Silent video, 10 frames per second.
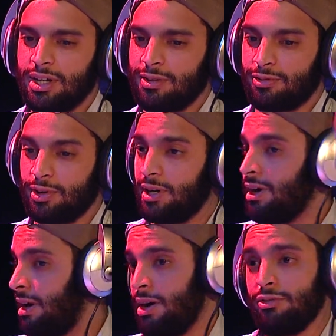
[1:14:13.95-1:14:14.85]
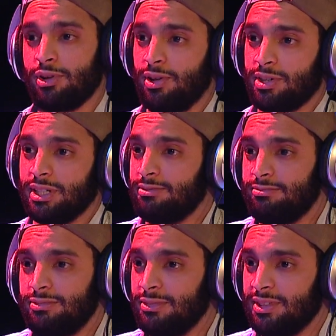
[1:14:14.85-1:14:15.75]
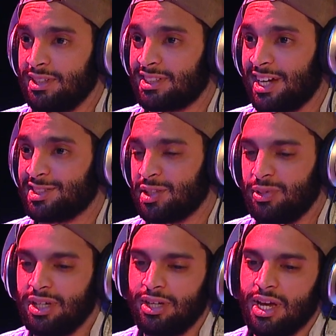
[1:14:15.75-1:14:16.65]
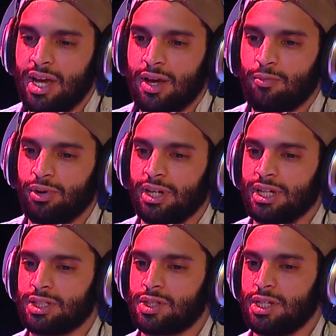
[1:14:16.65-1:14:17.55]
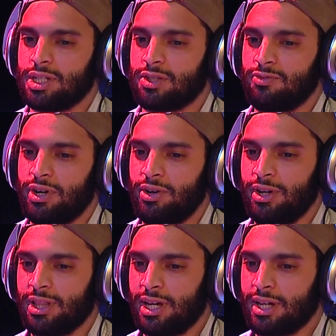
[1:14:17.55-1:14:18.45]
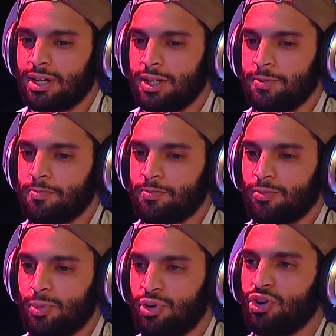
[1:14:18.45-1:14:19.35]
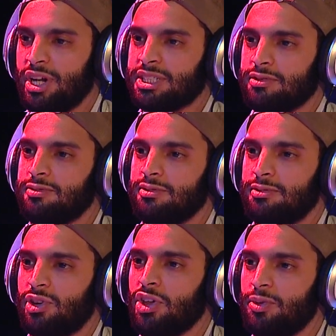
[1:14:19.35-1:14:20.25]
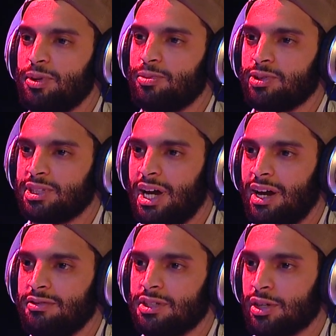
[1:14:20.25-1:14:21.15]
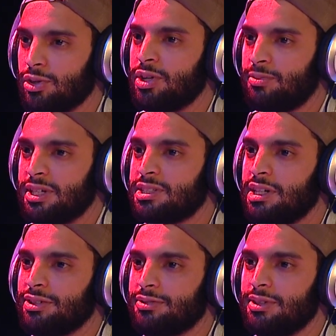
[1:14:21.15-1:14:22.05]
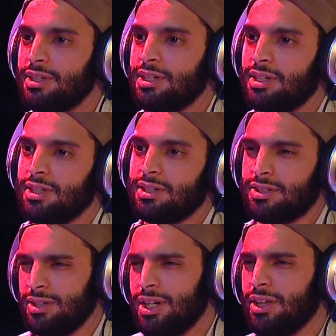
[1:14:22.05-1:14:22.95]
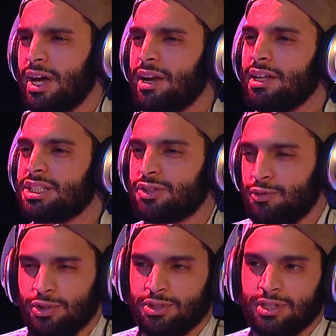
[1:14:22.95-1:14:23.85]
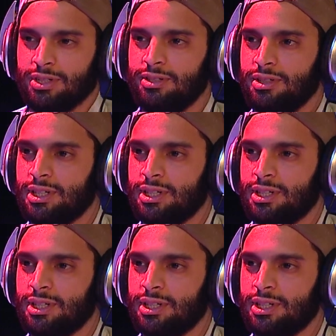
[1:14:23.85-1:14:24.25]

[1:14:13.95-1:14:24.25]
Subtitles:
for however long it decides to be, but is very like progressive for other people's lives, including myself. So, you know, that it just feels good, you